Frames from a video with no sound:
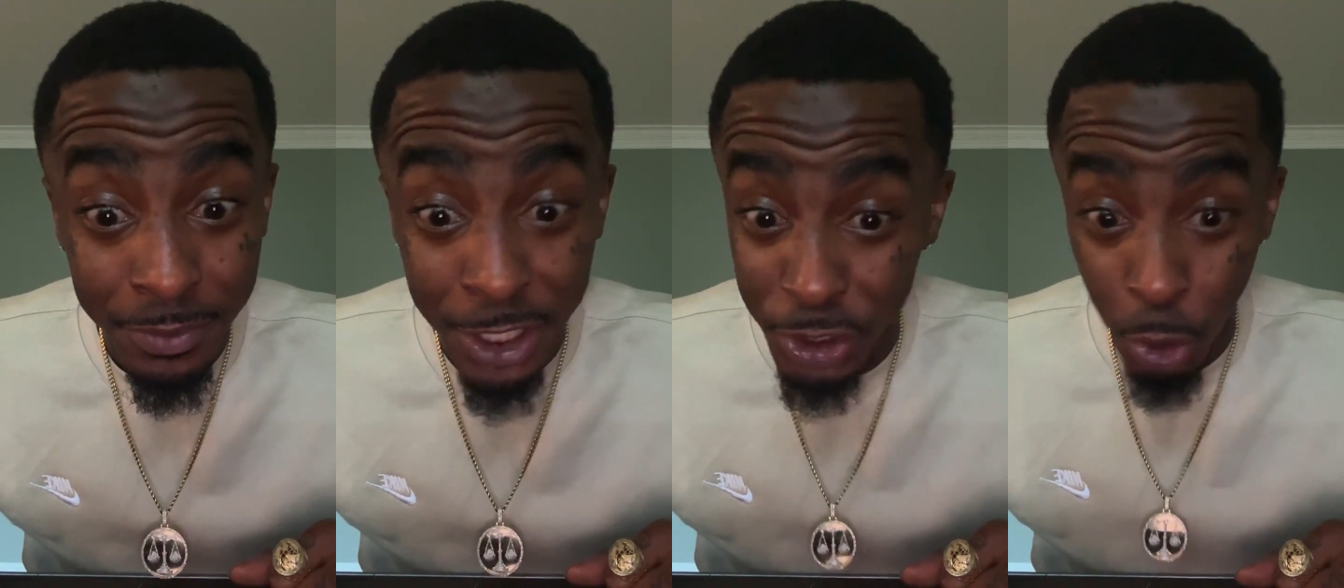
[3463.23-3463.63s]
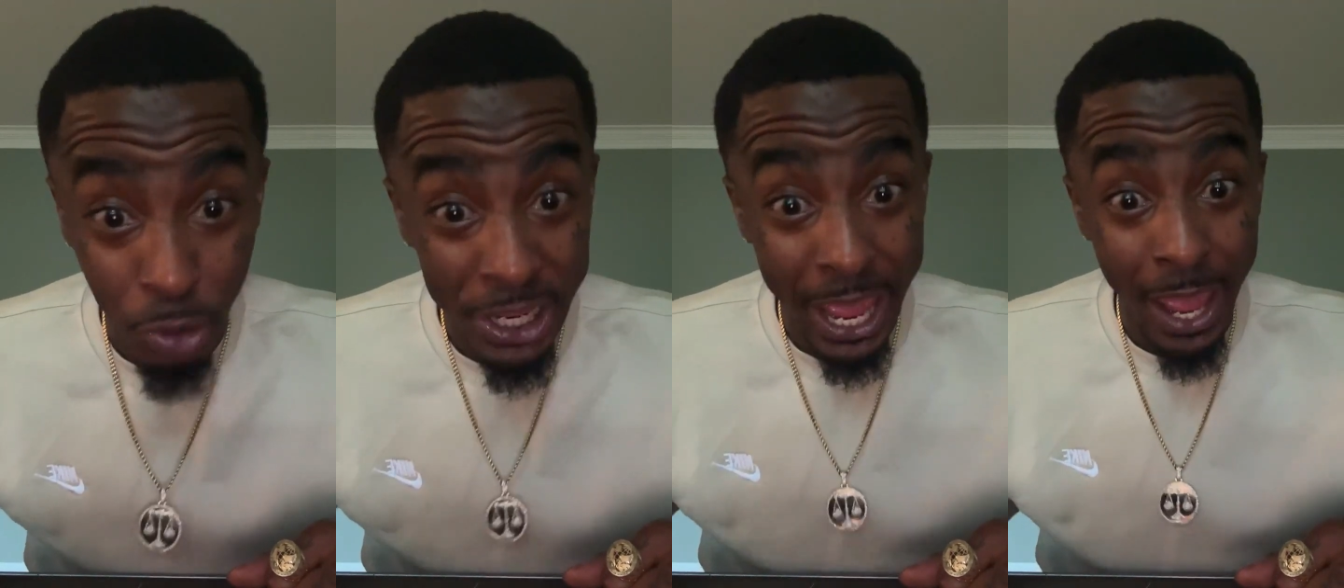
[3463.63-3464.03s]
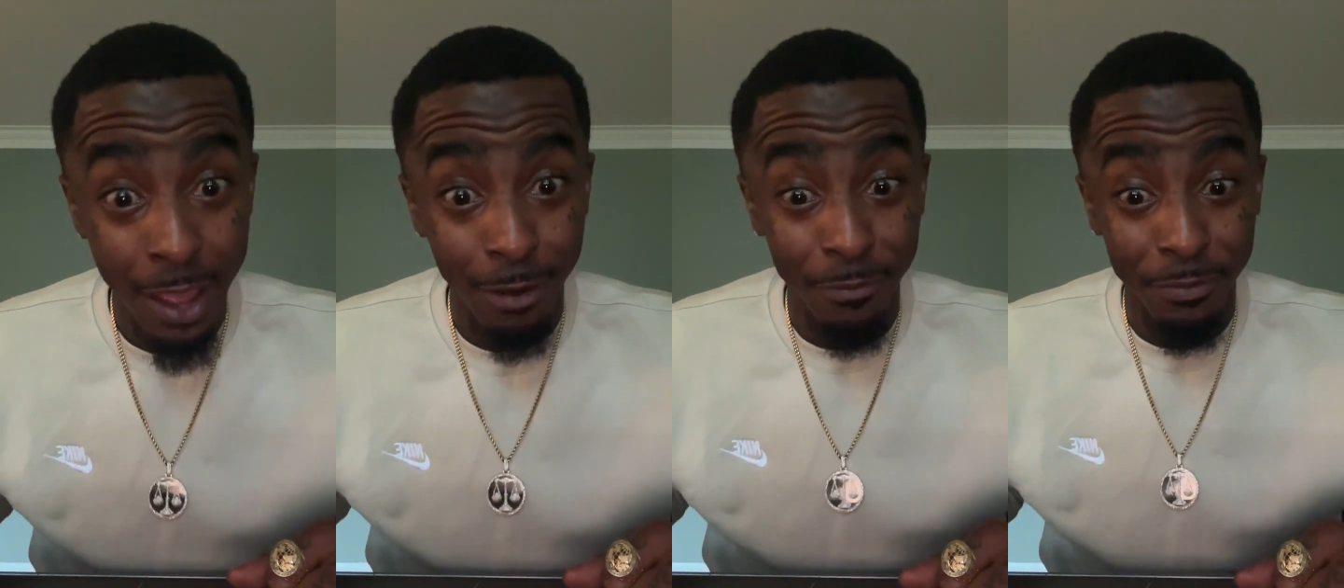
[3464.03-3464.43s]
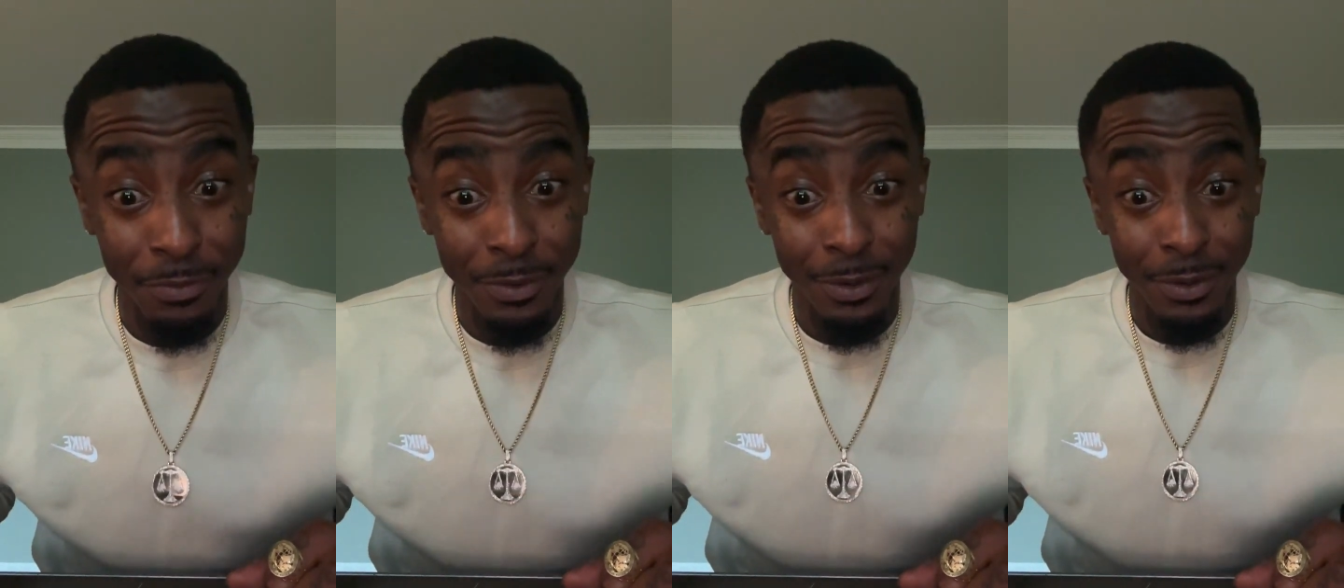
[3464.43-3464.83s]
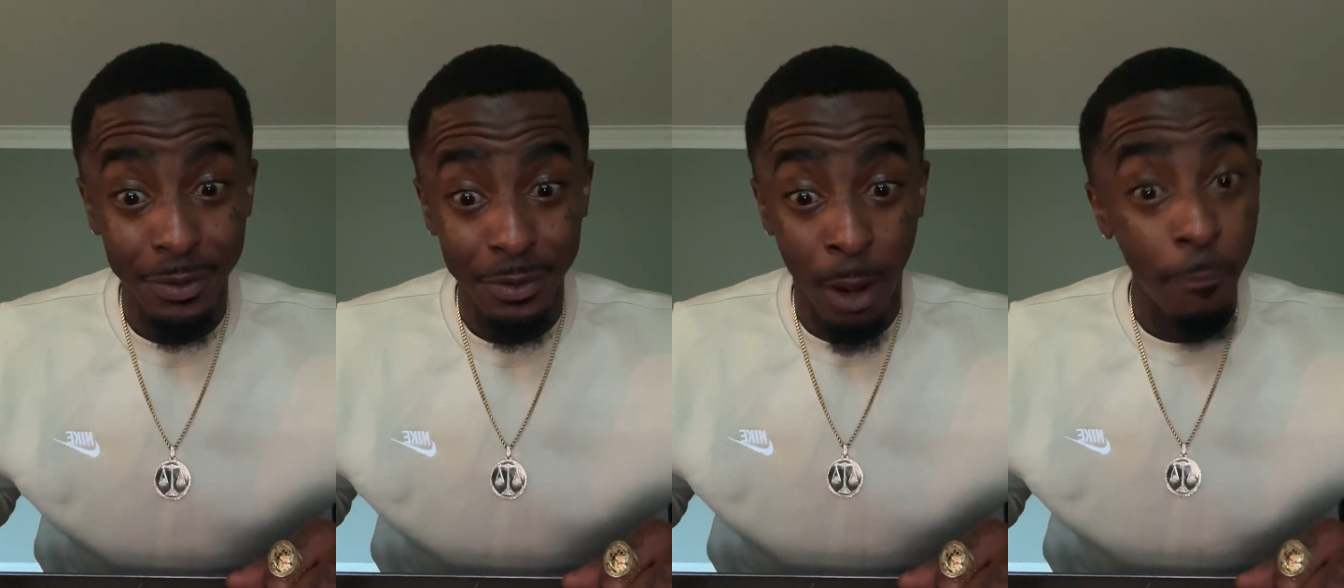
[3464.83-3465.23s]
It's only half.
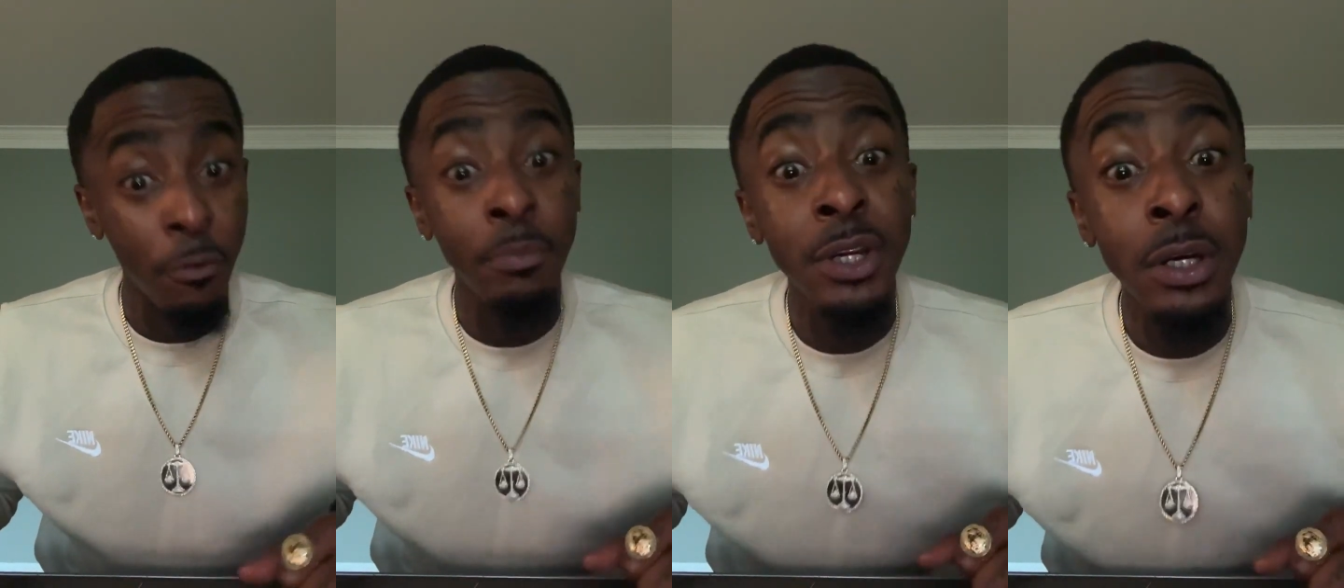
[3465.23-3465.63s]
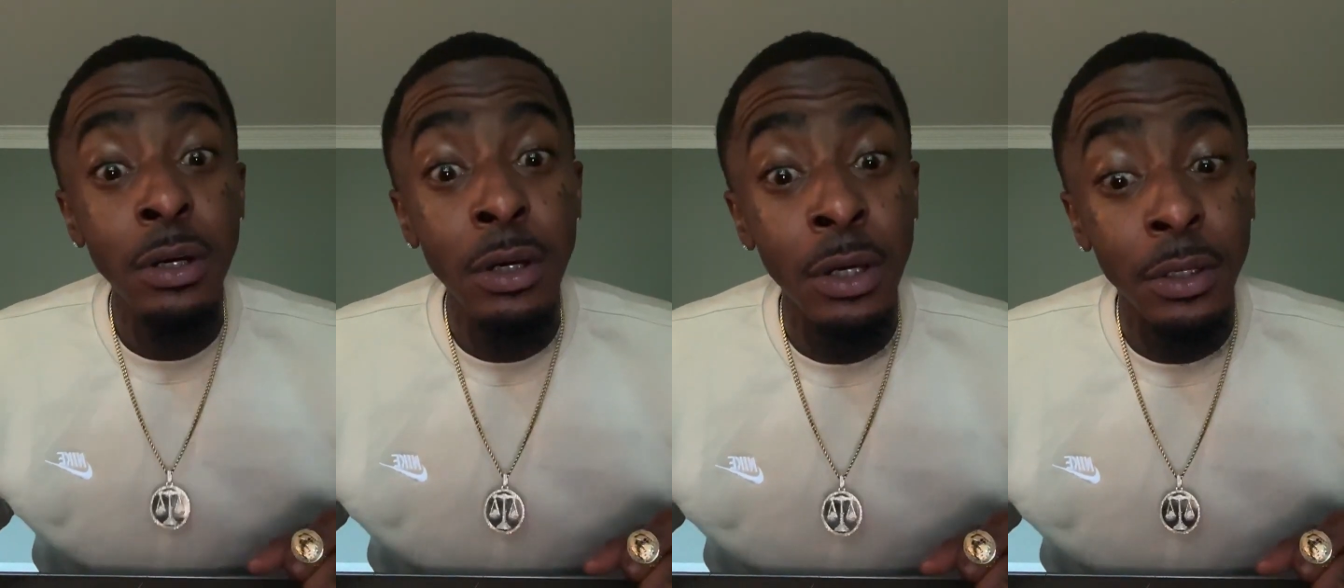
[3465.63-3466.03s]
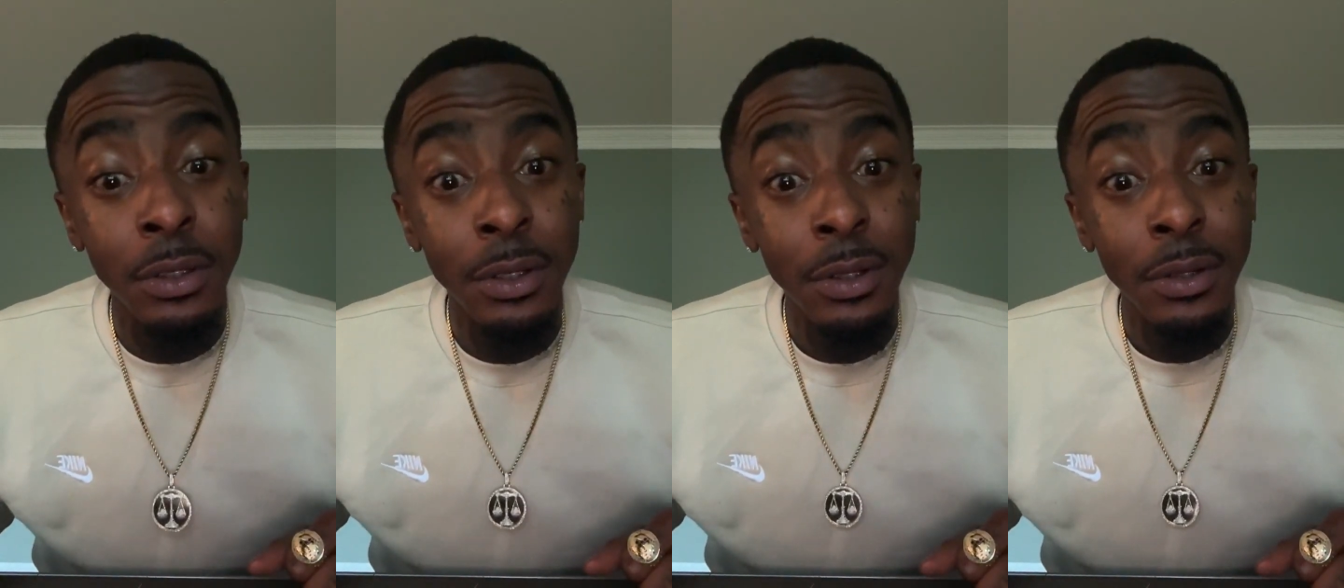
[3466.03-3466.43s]
I'm from the hood.